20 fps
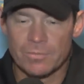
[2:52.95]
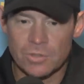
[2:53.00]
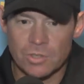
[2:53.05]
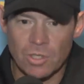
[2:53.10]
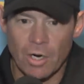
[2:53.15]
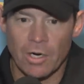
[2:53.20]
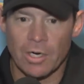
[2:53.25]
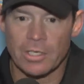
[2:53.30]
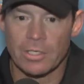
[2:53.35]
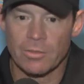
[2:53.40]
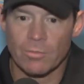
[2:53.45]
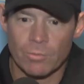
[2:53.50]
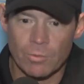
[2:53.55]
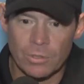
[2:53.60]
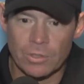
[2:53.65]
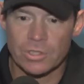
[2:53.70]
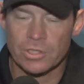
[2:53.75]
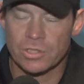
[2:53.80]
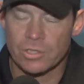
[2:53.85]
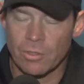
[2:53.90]
started to
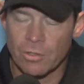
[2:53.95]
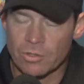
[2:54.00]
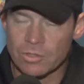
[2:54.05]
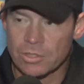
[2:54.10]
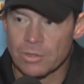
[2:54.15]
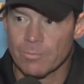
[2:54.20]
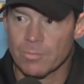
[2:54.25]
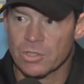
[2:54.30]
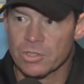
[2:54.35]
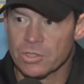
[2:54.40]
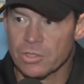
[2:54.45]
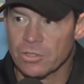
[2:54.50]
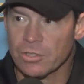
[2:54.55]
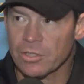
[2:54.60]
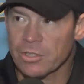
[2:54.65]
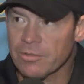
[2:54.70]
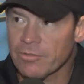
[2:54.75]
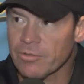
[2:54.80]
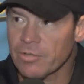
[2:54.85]
really show some maturity